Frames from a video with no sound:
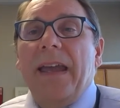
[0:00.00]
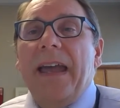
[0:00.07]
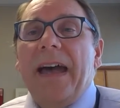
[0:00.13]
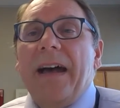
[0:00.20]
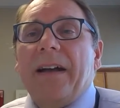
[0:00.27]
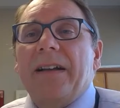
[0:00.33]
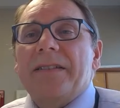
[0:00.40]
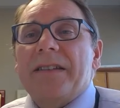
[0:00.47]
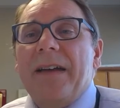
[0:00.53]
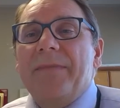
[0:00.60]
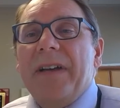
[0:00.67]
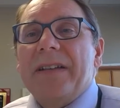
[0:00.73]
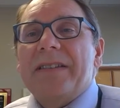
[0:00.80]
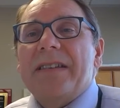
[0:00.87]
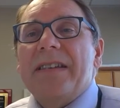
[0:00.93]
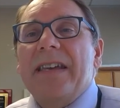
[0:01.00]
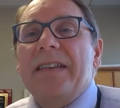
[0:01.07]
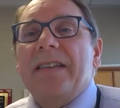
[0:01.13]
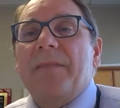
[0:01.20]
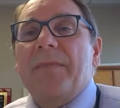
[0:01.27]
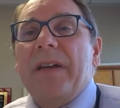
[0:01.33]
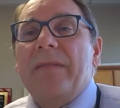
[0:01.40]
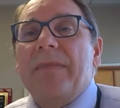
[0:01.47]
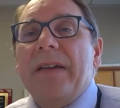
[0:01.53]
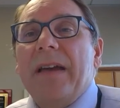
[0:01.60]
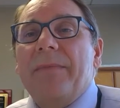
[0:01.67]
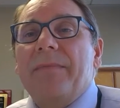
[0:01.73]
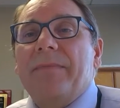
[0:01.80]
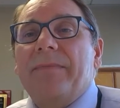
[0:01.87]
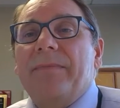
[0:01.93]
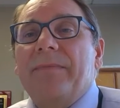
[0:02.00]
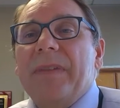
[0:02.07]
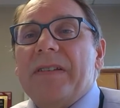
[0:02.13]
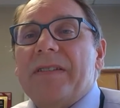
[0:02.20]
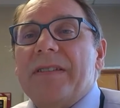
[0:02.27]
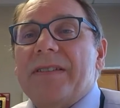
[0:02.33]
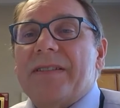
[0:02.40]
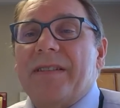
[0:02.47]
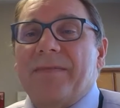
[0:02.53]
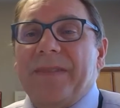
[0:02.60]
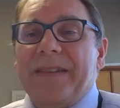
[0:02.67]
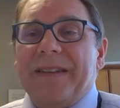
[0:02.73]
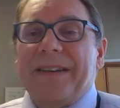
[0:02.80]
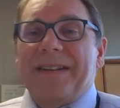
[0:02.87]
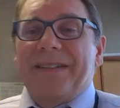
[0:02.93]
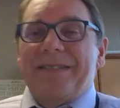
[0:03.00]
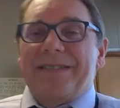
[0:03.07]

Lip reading: Yeah, because I'm not seeing them. Maybe I'm missing something here.